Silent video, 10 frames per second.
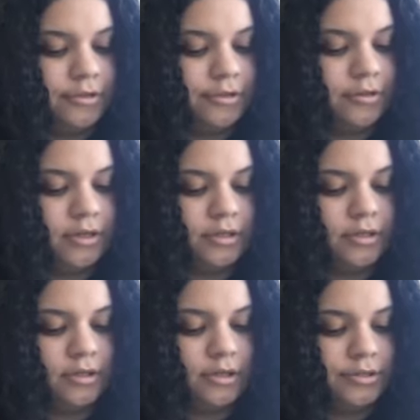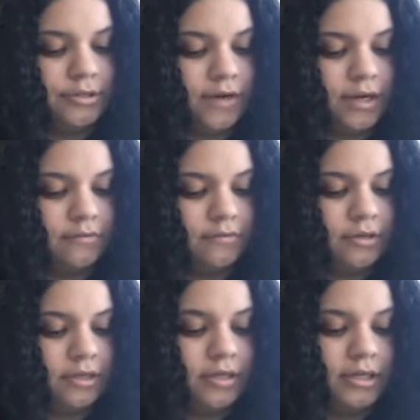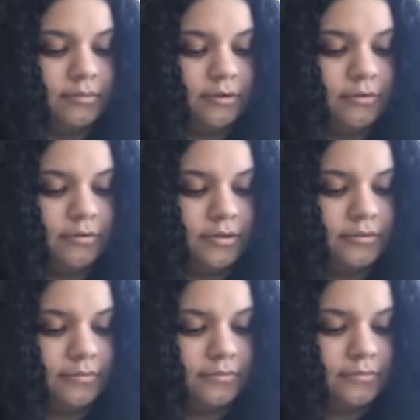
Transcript: sur- into her survival and keep going?